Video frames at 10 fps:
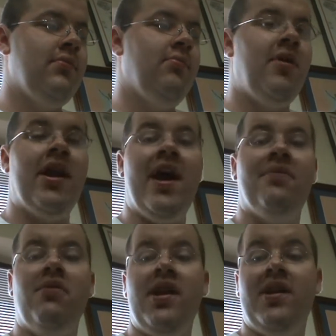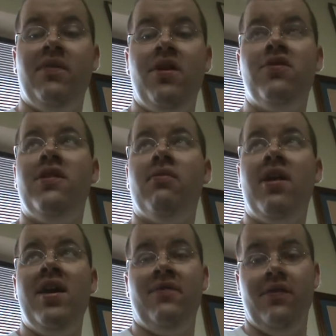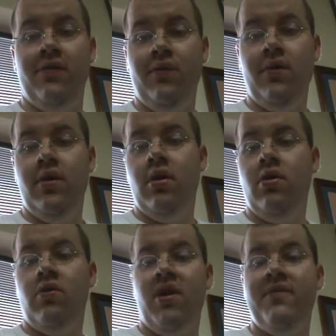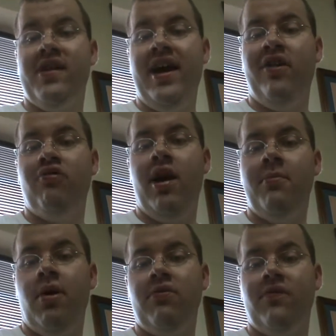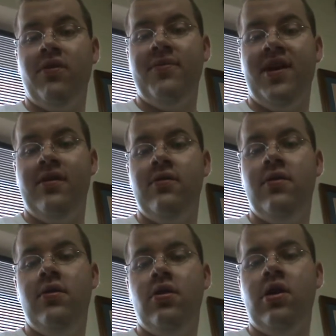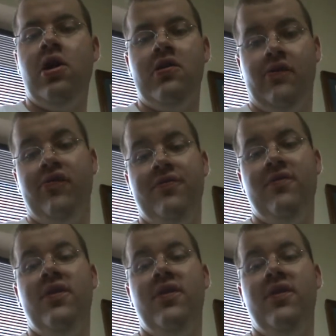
But I have winning the division, the Ravens. The Ravens got Anquan Boldin from the Cardinals.